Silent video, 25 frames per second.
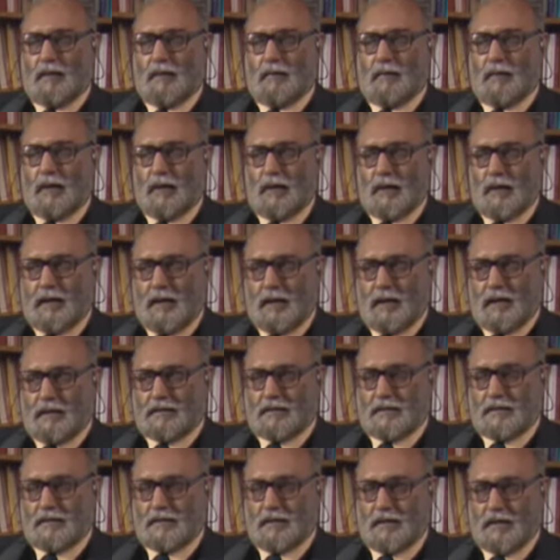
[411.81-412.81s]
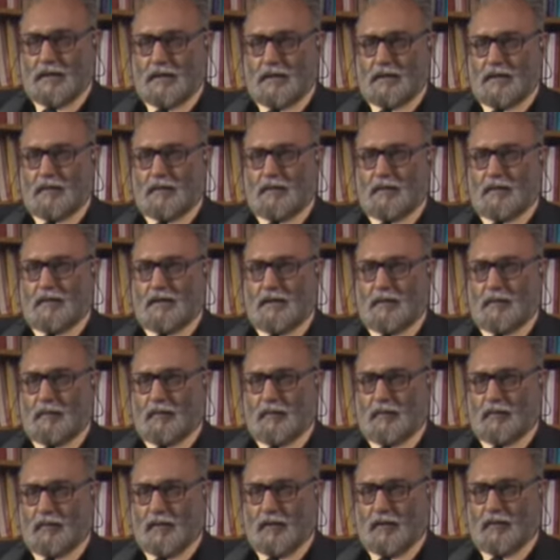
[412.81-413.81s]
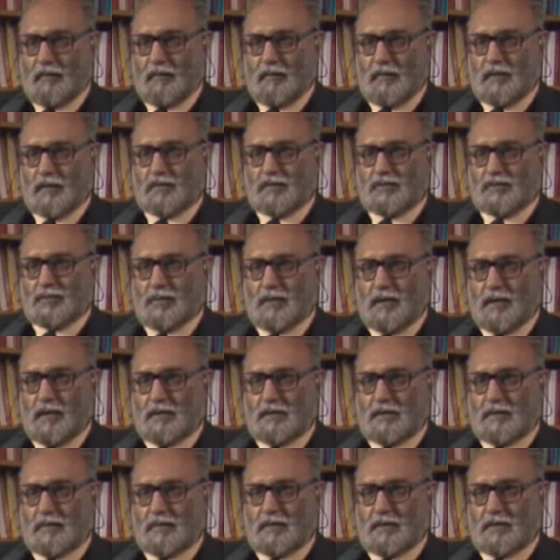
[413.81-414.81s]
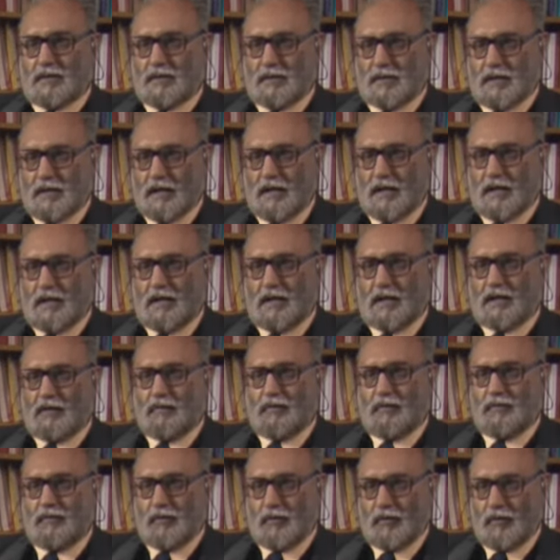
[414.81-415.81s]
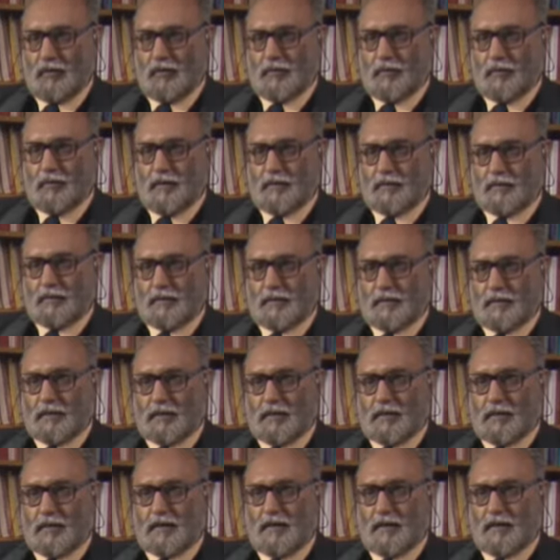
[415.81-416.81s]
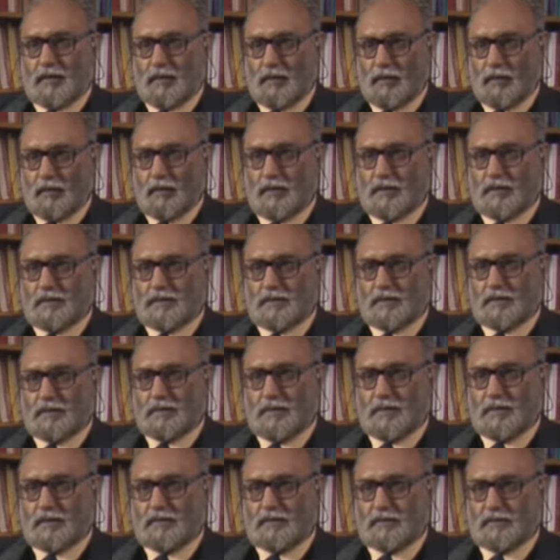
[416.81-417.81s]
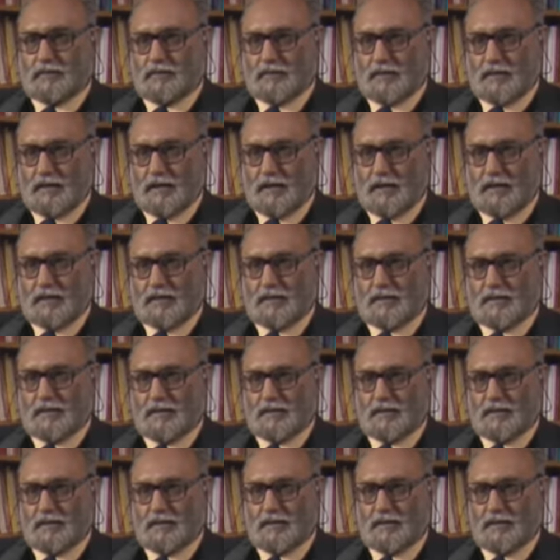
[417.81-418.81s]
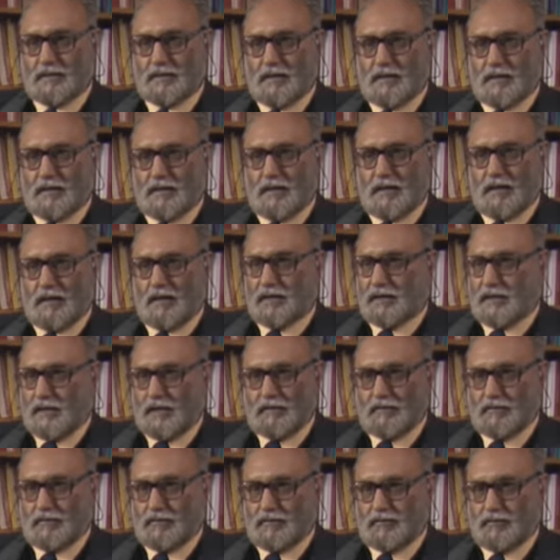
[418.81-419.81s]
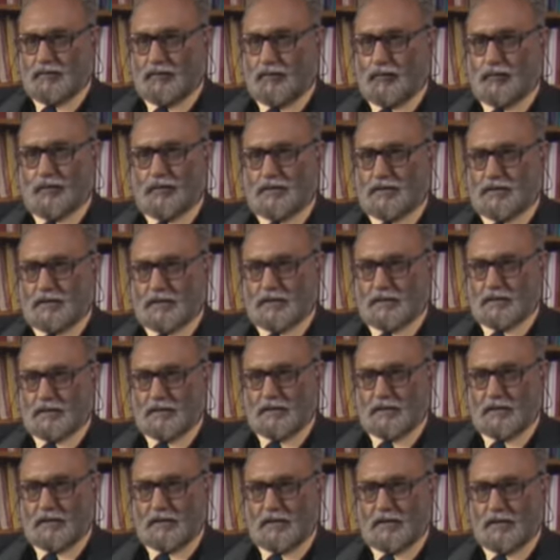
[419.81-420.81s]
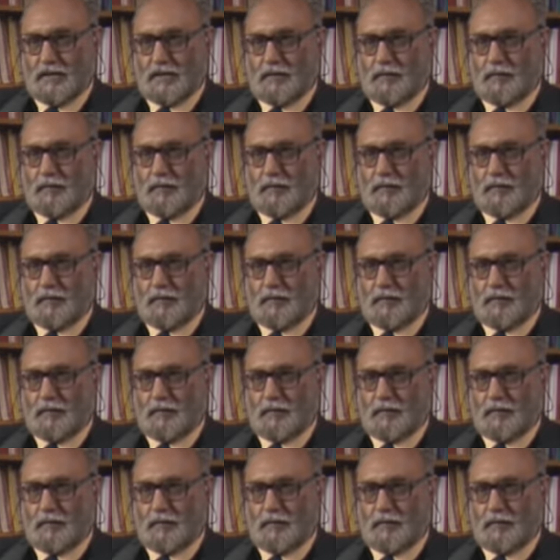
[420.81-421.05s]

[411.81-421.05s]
Well, as I said, number one was to get training for people in all disciplines of science, and that we fully succeeded in.